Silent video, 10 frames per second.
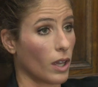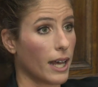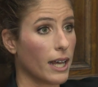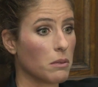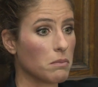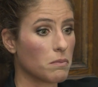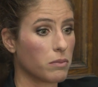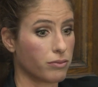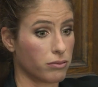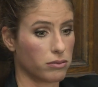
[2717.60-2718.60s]
Um,
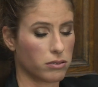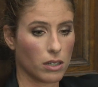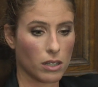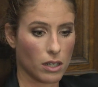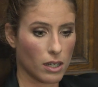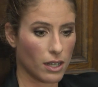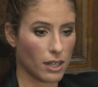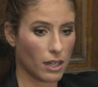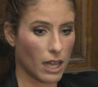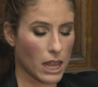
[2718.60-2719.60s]

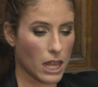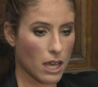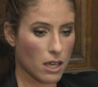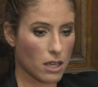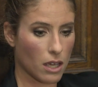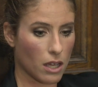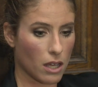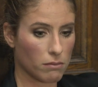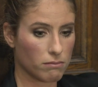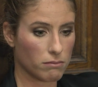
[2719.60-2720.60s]
I think
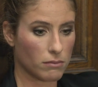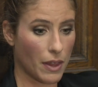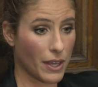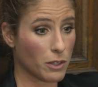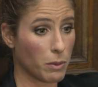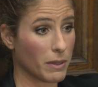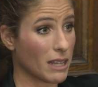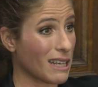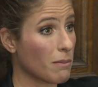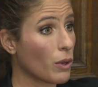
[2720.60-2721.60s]
uh, I think it's probably
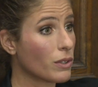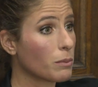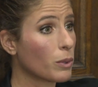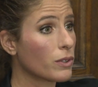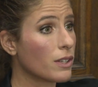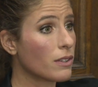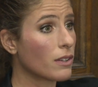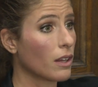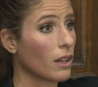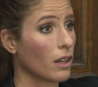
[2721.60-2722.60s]
the most important.
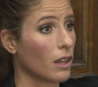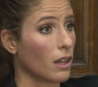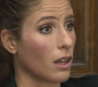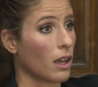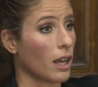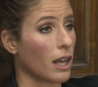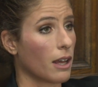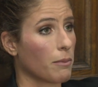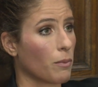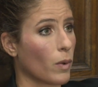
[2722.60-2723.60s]

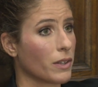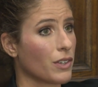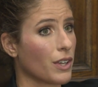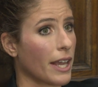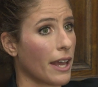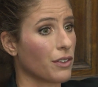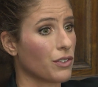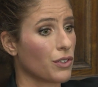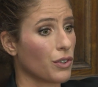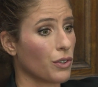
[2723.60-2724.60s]
Um, once you get
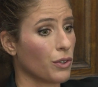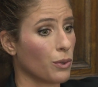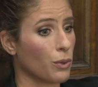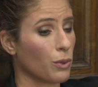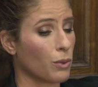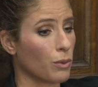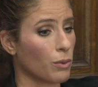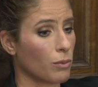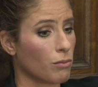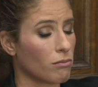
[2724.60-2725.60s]
to
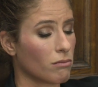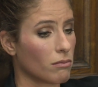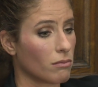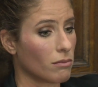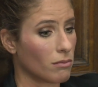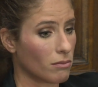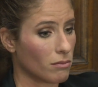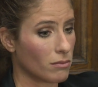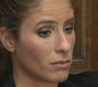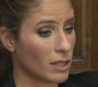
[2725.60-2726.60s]

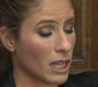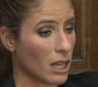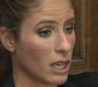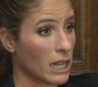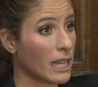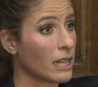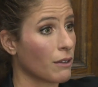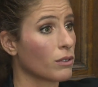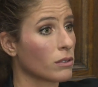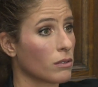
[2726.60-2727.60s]
the elite
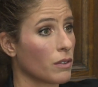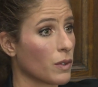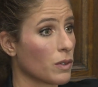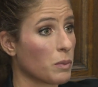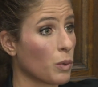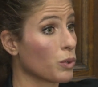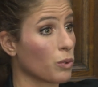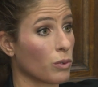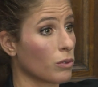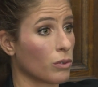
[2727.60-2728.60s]
level of your sport
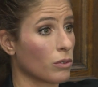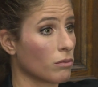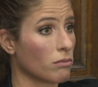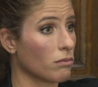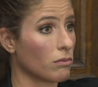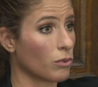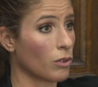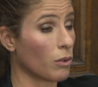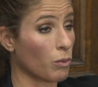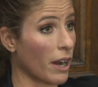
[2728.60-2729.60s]
or, or
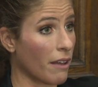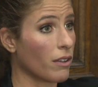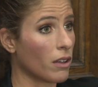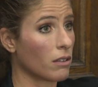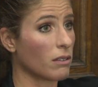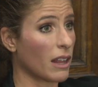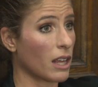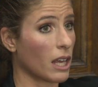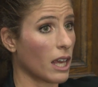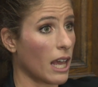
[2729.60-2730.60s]
wh whatever, I
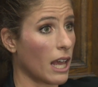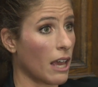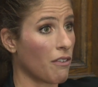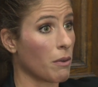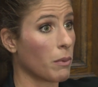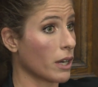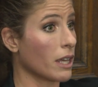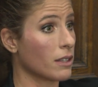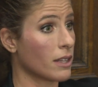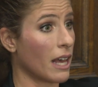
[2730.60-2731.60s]
think
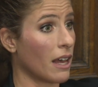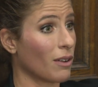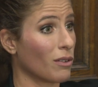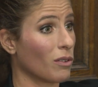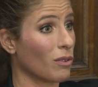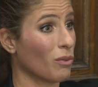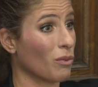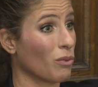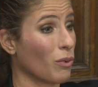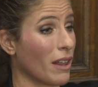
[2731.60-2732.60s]
everybody is there
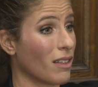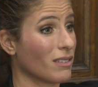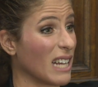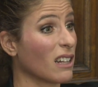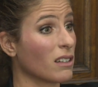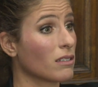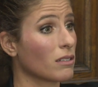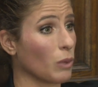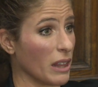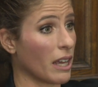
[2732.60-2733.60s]
with
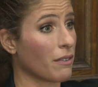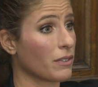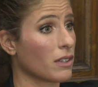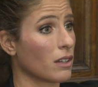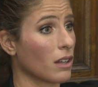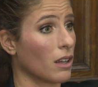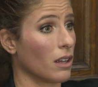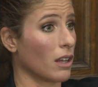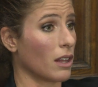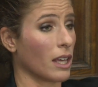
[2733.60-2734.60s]
talent, with gifts.
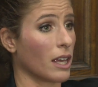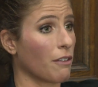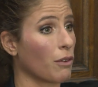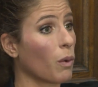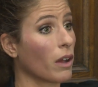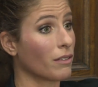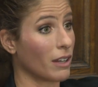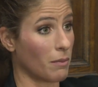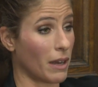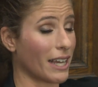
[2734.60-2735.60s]
I think everyone,
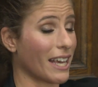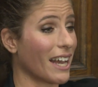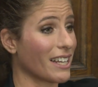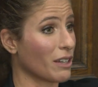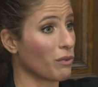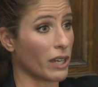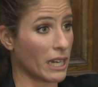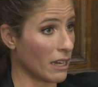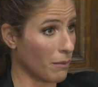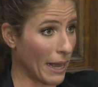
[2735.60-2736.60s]
in my case, everyone
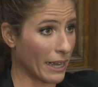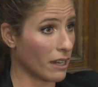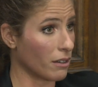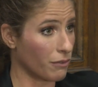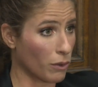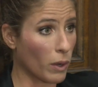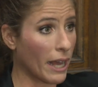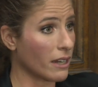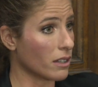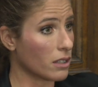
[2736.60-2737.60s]
can hit a backhand, a
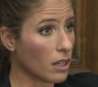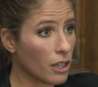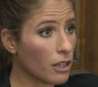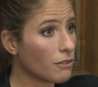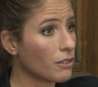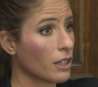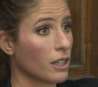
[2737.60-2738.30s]
forehand, a serve.